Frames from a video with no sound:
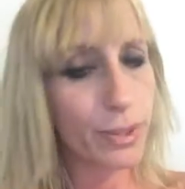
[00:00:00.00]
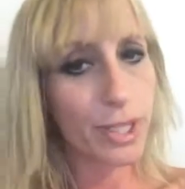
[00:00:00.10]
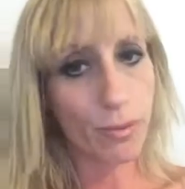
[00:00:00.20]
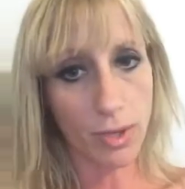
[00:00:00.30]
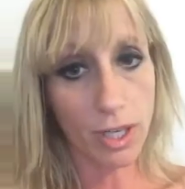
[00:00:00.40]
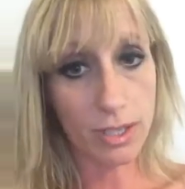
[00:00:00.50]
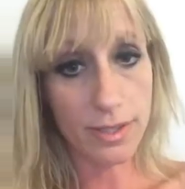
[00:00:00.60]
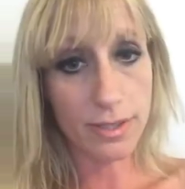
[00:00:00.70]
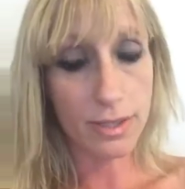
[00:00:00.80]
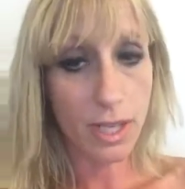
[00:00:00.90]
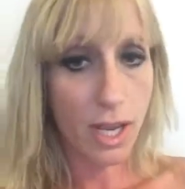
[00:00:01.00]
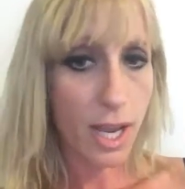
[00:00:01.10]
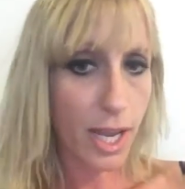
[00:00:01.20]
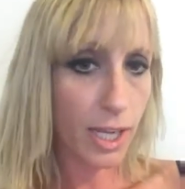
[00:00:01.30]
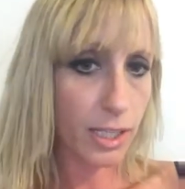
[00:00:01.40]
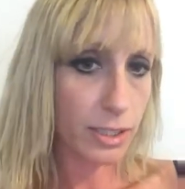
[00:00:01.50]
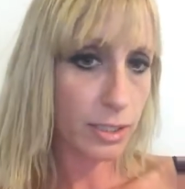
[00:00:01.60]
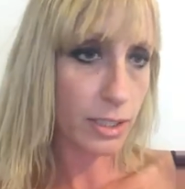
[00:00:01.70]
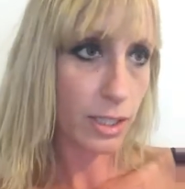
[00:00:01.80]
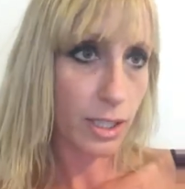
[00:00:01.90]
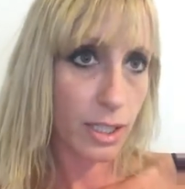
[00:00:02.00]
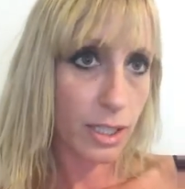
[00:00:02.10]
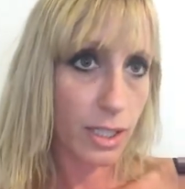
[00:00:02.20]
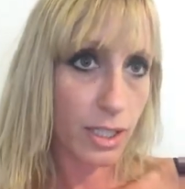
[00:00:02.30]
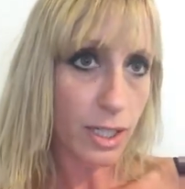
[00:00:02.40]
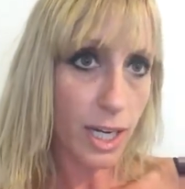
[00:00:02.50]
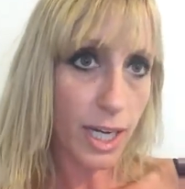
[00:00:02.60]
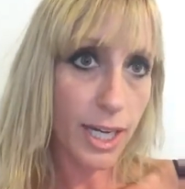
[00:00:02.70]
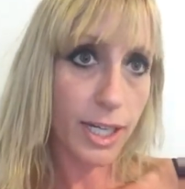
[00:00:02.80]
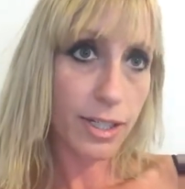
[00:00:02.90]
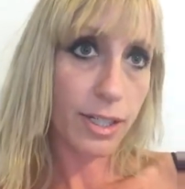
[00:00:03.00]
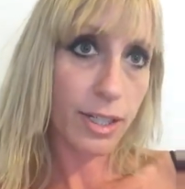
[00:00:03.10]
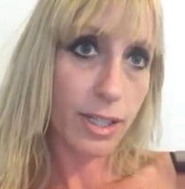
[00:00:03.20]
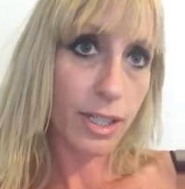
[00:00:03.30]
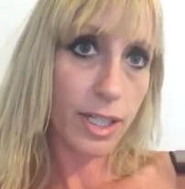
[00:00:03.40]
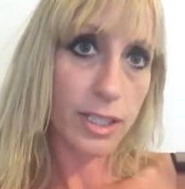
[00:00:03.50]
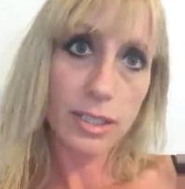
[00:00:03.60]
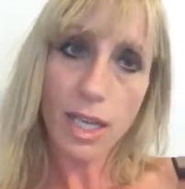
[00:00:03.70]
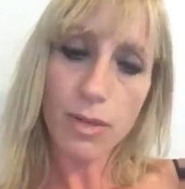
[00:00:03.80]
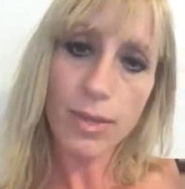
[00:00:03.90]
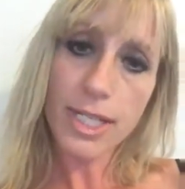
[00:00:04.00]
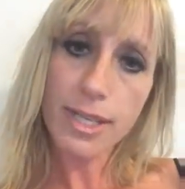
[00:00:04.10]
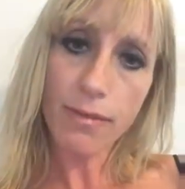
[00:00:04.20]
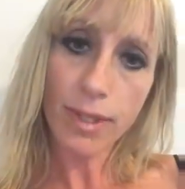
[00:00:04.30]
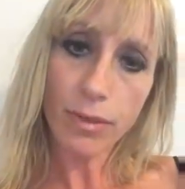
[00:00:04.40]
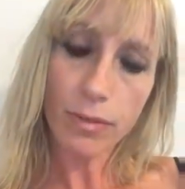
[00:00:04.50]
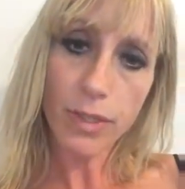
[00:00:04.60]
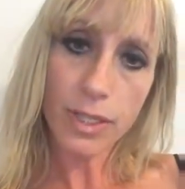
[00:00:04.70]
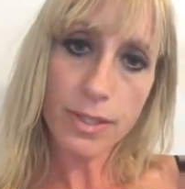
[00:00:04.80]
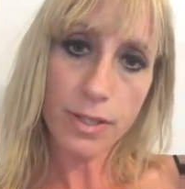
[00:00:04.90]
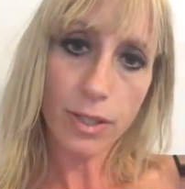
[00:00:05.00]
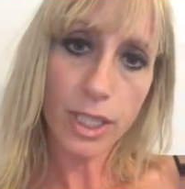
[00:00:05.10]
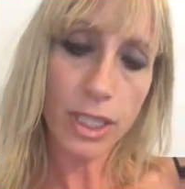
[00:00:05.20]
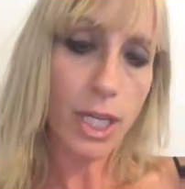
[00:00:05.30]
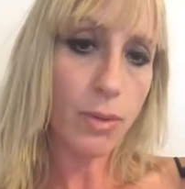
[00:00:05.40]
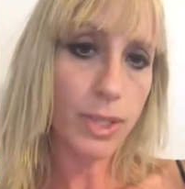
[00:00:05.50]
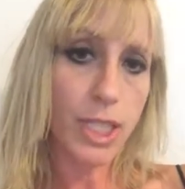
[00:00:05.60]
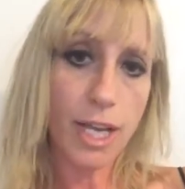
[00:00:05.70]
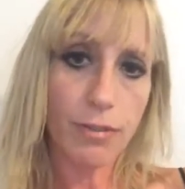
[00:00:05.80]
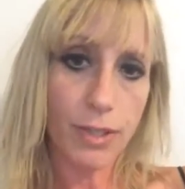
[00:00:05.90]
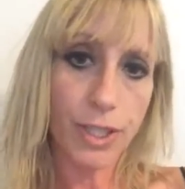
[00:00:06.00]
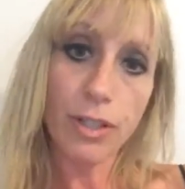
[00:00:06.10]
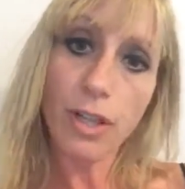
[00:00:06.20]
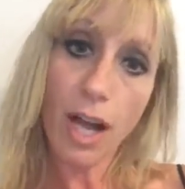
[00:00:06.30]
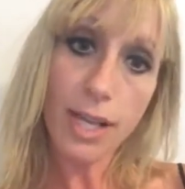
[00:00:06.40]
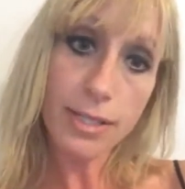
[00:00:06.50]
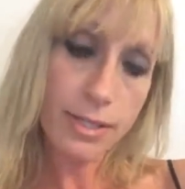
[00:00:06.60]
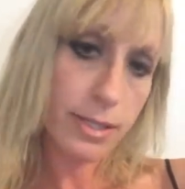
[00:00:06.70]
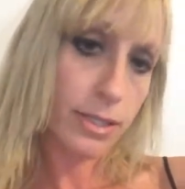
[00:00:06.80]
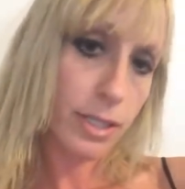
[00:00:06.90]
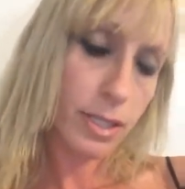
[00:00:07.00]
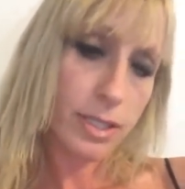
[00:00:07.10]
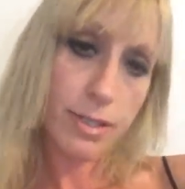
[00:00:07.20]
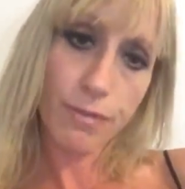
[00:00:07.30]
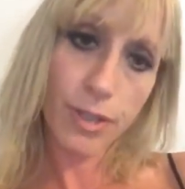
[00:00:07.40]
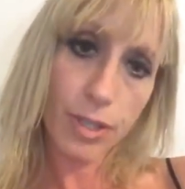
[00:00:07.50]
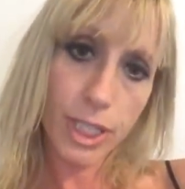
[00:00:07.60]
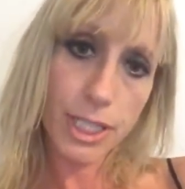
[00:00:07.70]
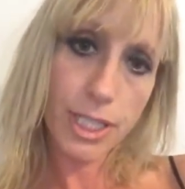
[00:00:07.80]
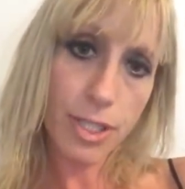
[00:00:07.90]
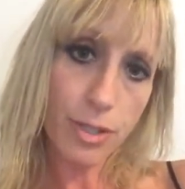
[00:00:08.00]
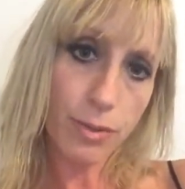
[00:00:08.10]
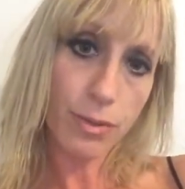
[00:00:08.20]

it works. And I, in a lot of ways, have never felt so good, and I would like for you guys to feel good too.